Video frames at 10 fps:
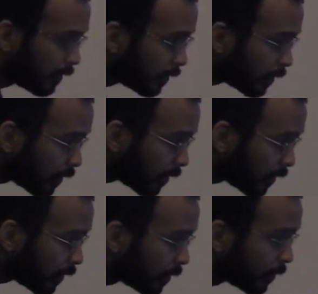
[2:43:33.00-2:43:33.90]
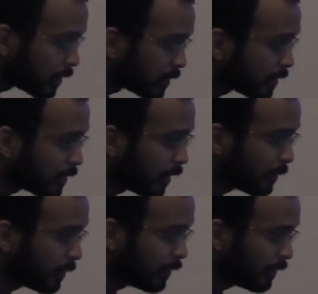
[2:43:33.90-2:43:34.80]
Hopper. What is this?
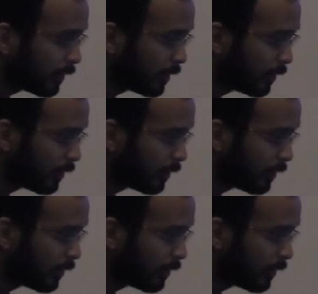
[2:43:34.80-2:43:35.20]
Hopper hitter.